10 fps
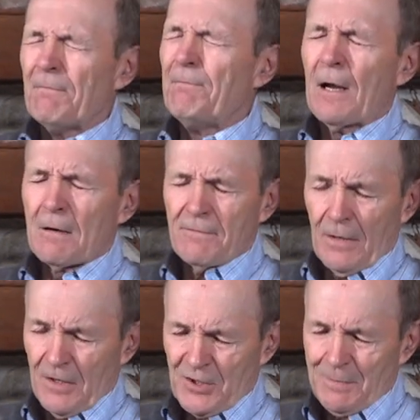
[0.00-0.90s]
Very,
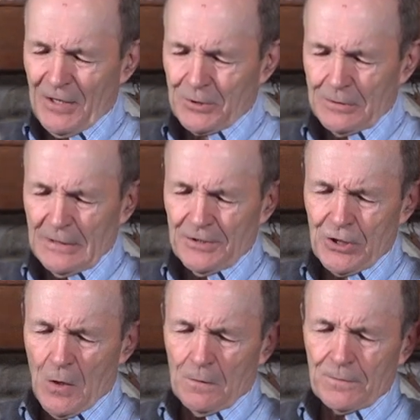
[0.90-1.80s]
very special that
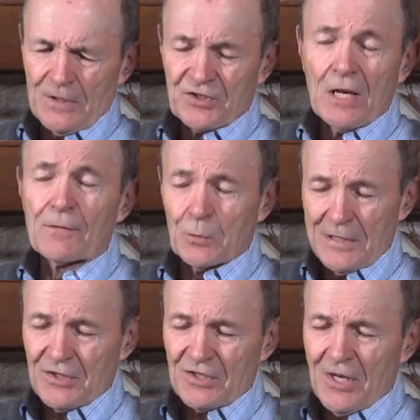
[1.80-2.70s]
show for several
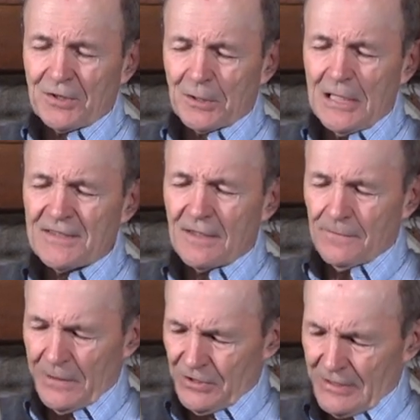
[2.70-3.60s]
reasons, not the least
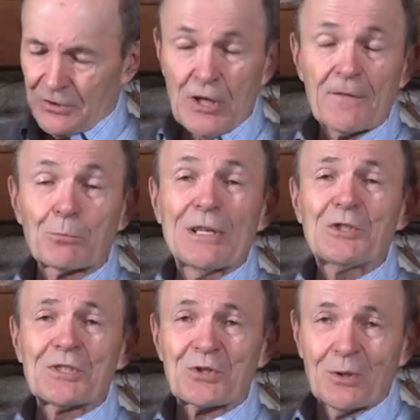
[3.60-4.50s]
of which Jeff
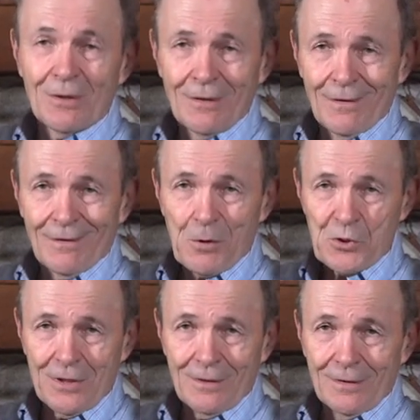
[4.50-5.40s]
Bridges
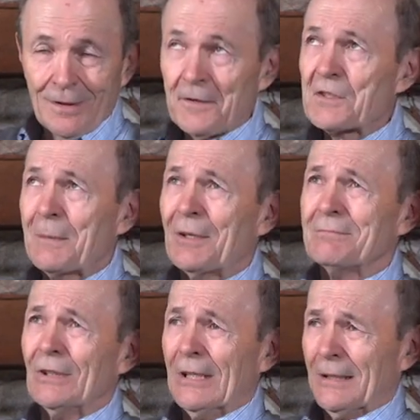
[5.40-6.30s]
was in it. He was
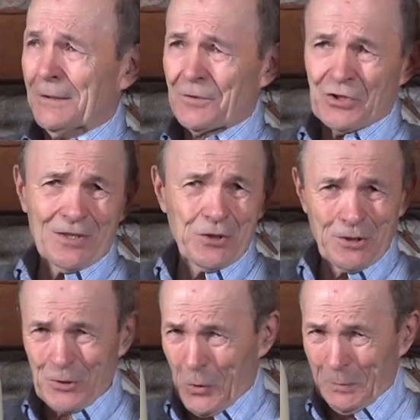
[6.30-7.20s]
about, I don't know, 6
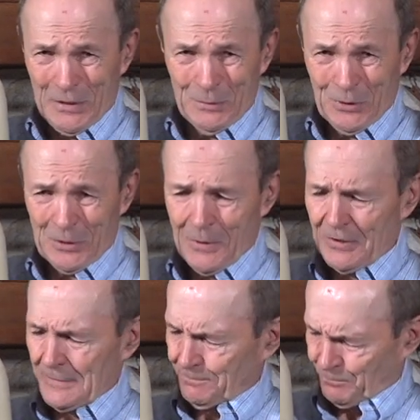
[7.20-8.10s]
years old, maybe
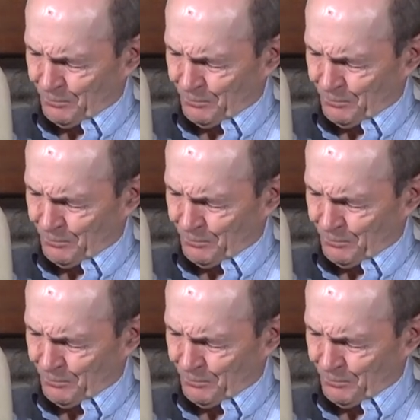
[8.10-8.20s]
thereabouts.